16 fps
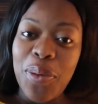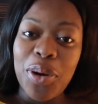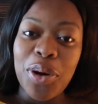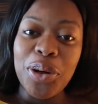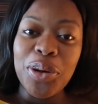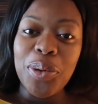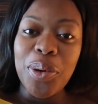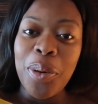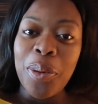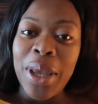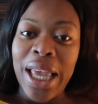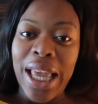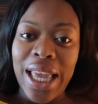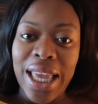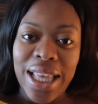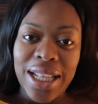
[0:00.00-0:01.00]
We don't know what
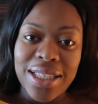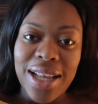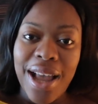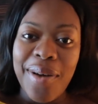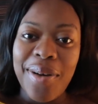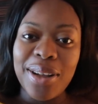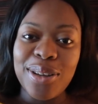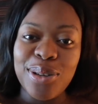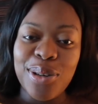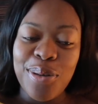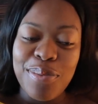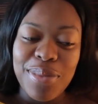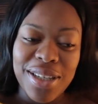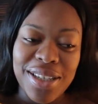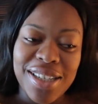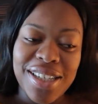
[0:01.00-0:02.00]
we ate. Our
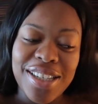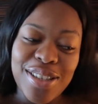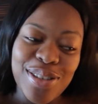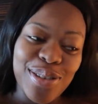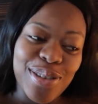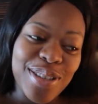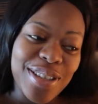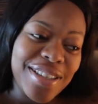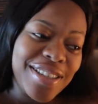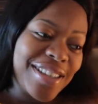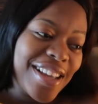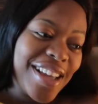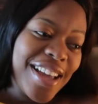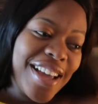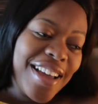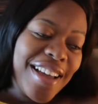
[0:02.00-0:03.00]
tummy, Jesus.
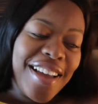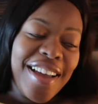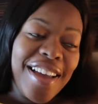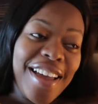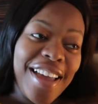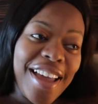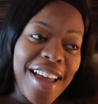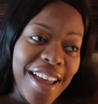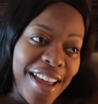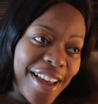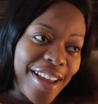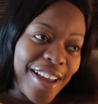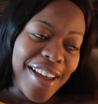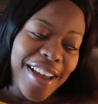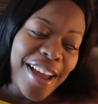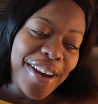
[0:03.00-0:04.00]

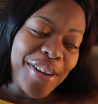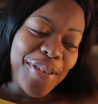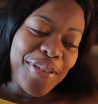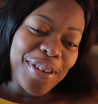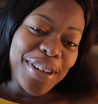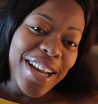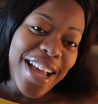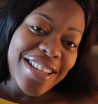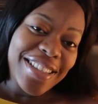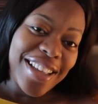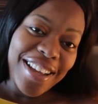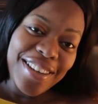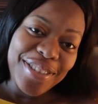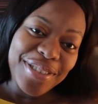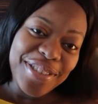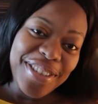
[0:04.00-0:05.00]
Hey, I don't even
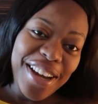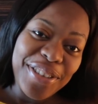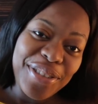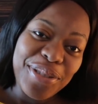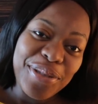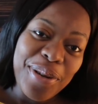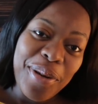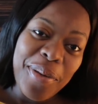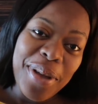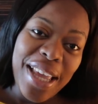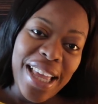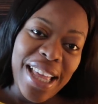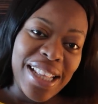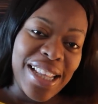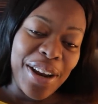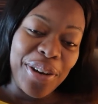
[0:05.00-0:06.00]
understand though. I don't know what we
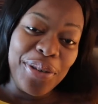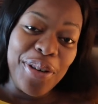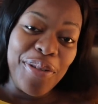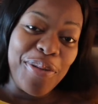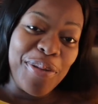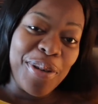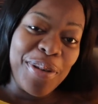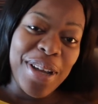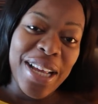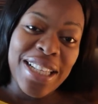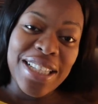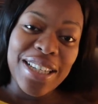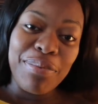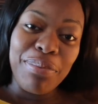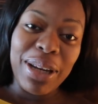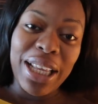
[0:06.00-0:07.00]
ate. I don't know if what we ate
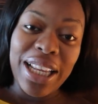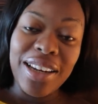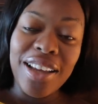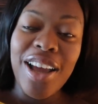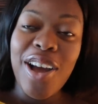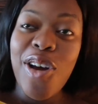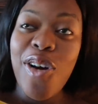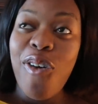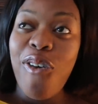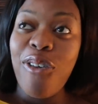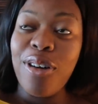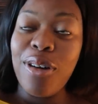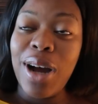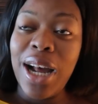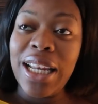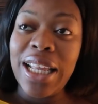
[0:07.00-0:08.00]
in the plane
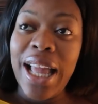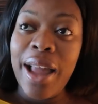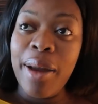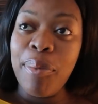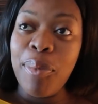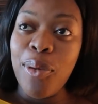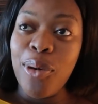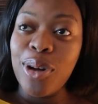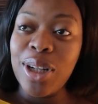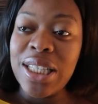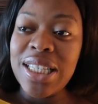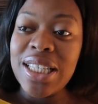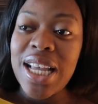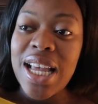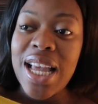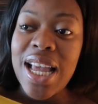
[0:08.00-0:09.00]
or at the
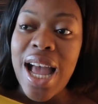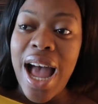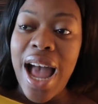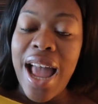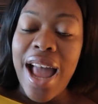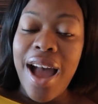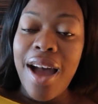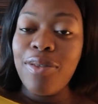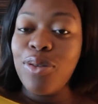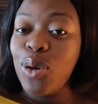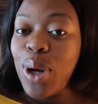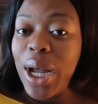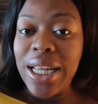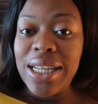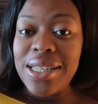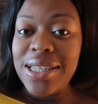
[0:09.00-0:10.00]
airport. I have no
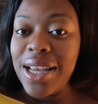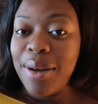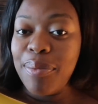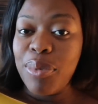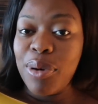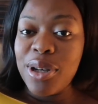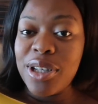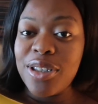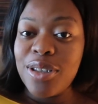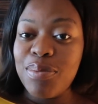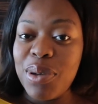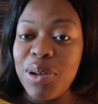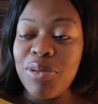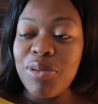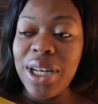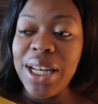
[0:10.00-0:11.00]
idea, but it's
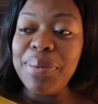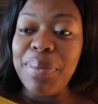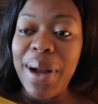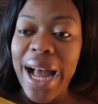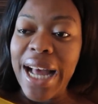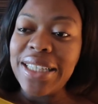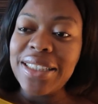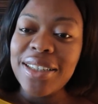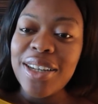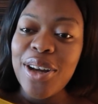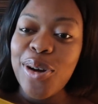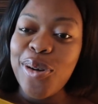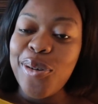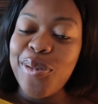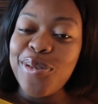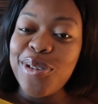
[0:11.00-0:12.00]
been really bad.
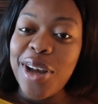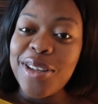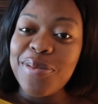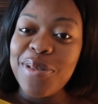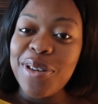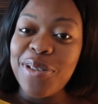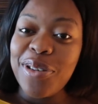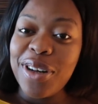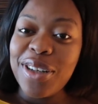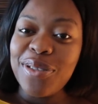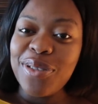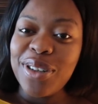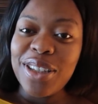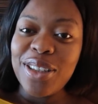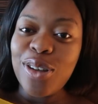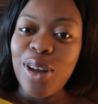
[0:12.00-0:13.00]
We've just been running
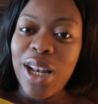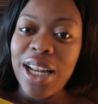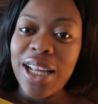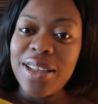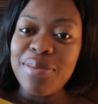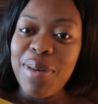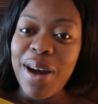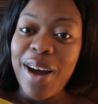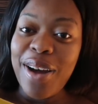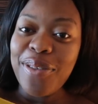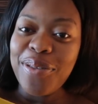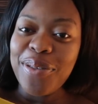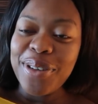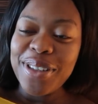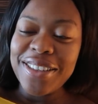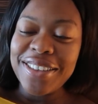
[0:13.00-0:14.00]
for the toilet back and
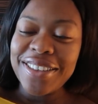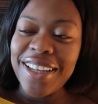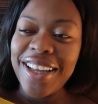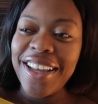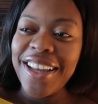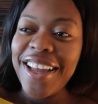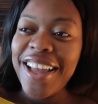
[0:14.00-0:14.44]
forth.